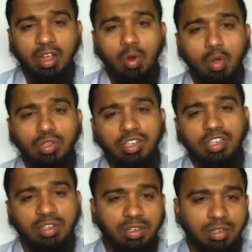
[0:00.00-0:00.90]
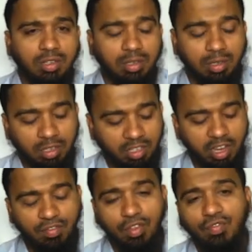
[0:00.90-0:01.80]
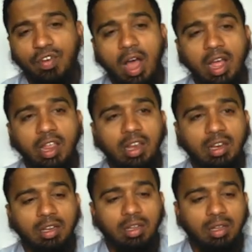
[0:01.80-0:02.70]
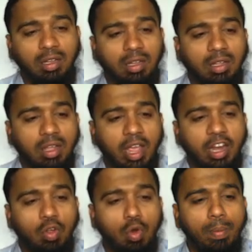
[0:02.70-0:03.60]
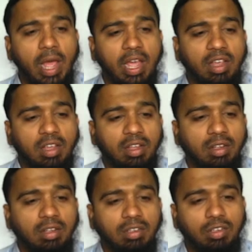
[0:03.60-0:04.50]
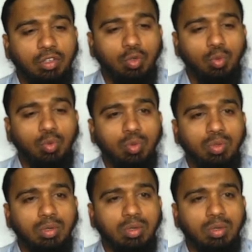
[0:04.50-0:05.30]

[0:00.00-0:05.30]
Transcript: close it, save the file, and go back to